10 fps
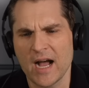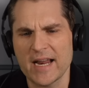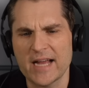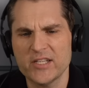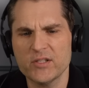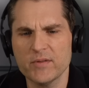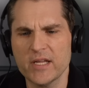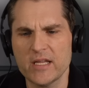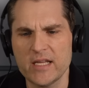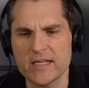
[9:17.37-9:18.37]
I, I just don't
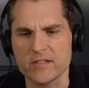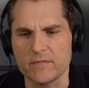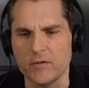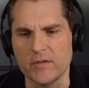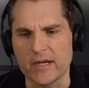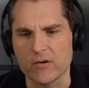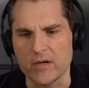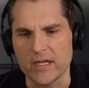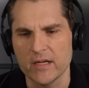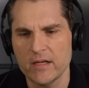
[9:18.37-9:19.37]
think he has the fold
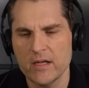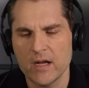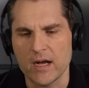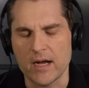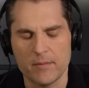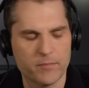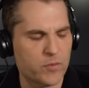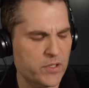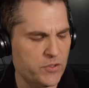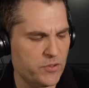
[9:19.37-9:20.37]
equity.
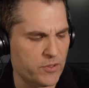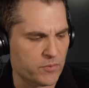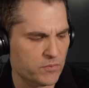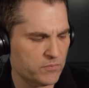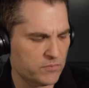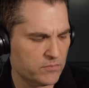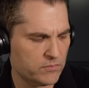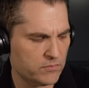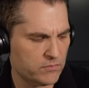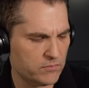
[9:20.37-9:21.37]
What did you do?
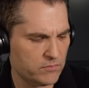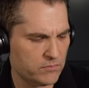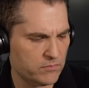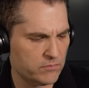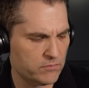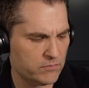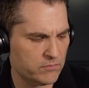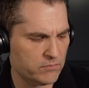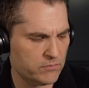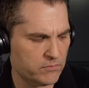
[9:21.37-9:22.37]
So I
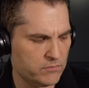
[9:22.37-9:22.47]
ripped it.